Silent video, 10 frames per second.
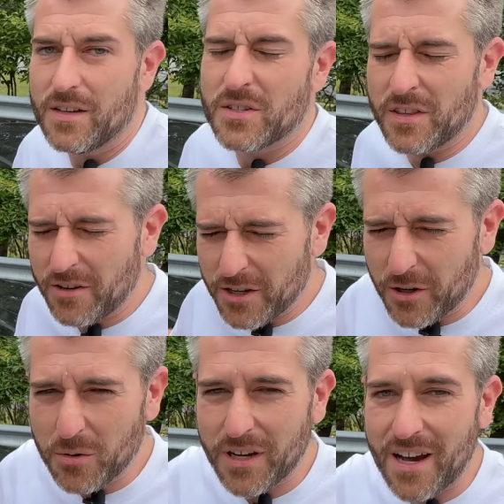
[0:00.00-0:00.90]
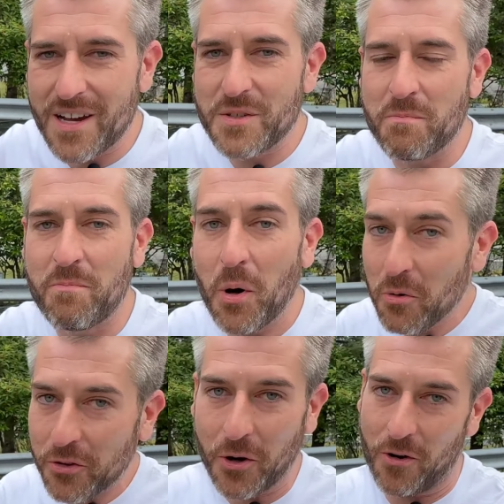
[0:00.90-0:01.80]
So there you go, guys.
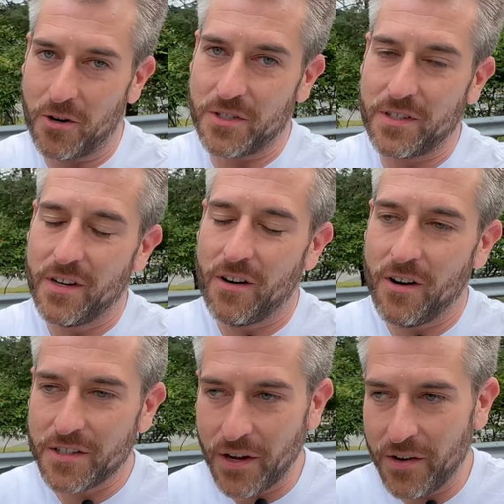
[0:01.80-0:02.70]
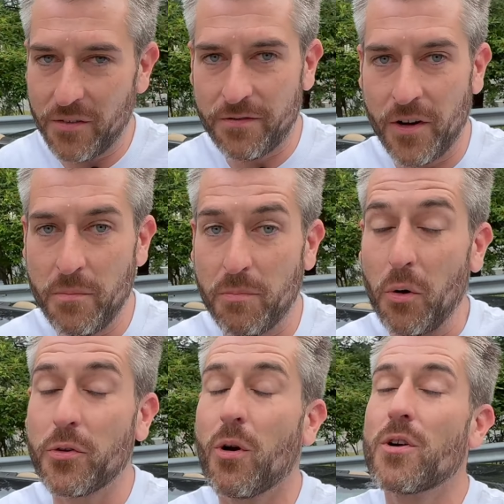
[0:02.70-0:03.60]
Both cars are a ton of fun.
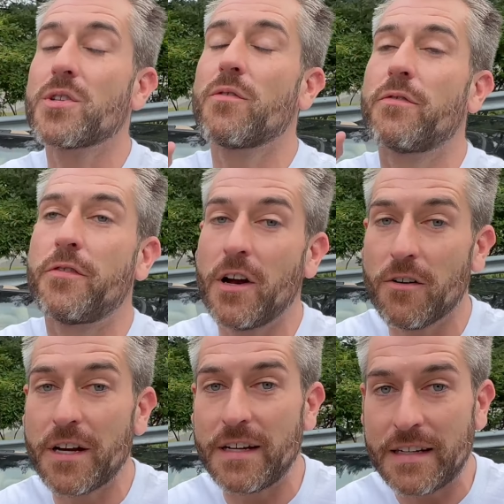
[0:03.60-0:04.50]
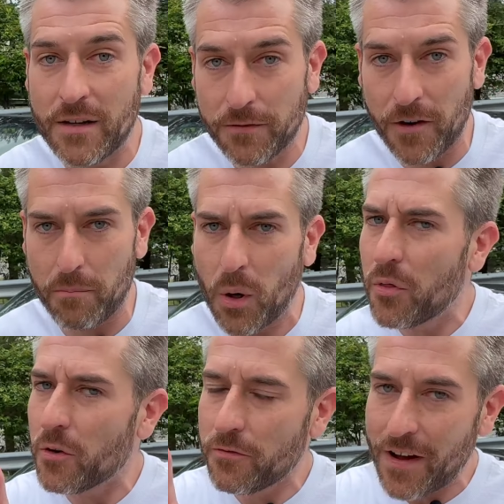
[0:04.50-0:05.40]
Both cars are very different.
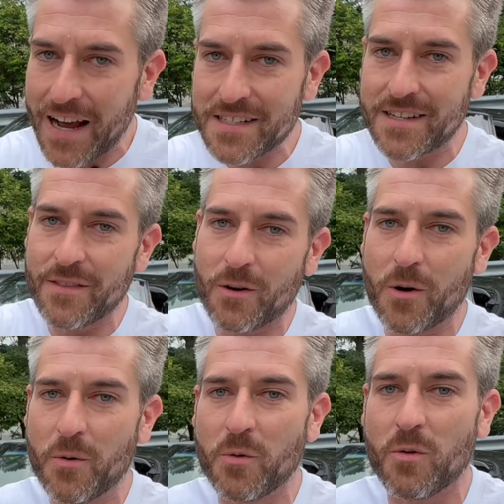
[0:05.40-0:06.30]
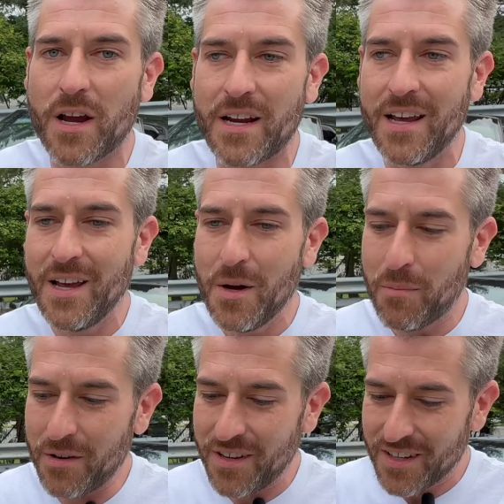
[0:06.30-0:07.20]
Both are fast in their own right,
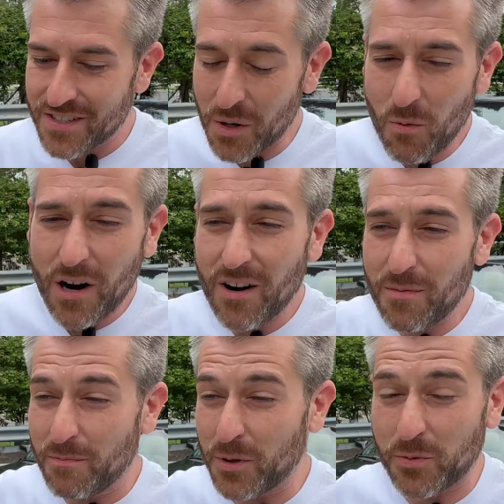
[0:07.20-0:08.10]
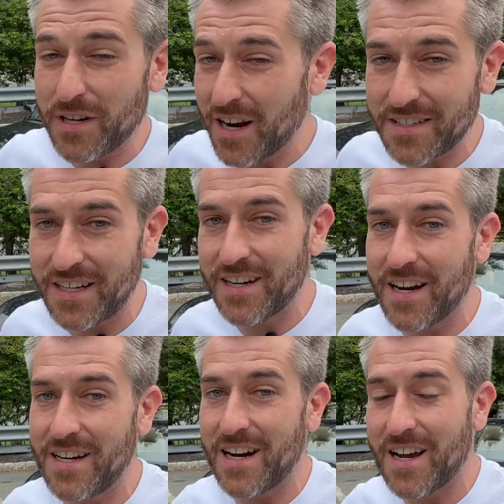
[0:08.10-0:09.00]
but somewhere between
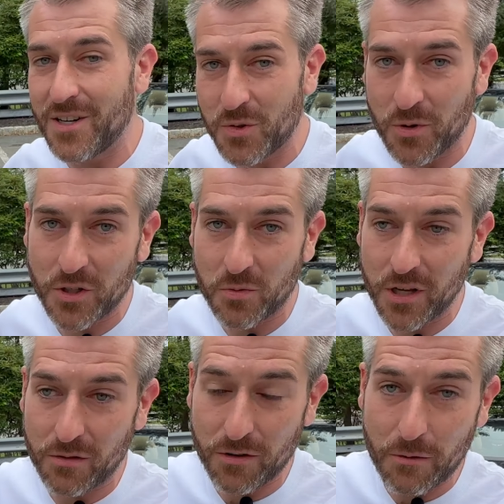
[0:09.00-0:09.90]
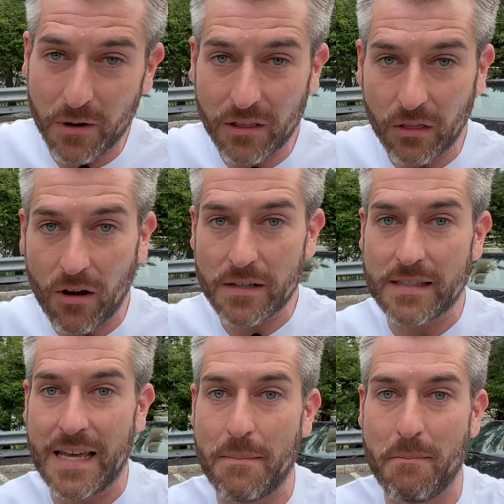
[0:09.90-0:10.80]
1999 and 2023, we
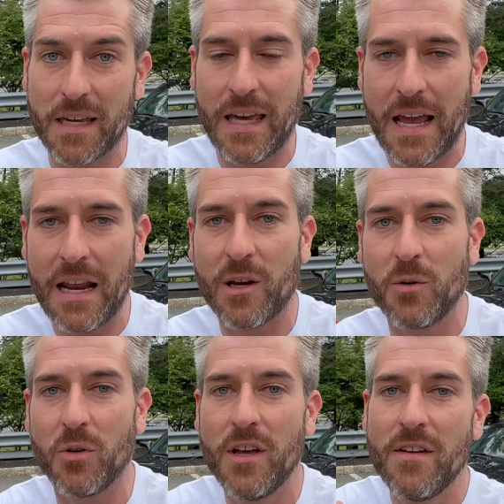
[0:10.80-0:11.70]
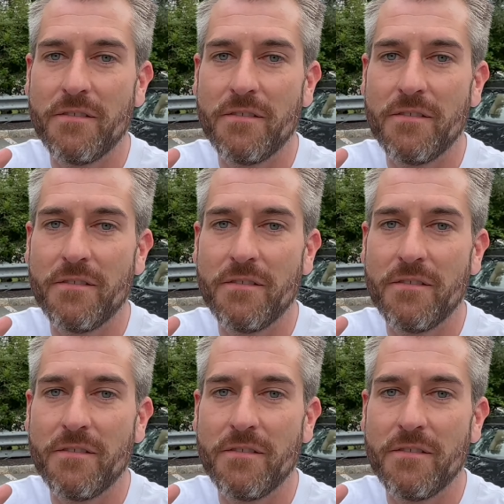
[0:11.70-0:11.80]
lost that mechanical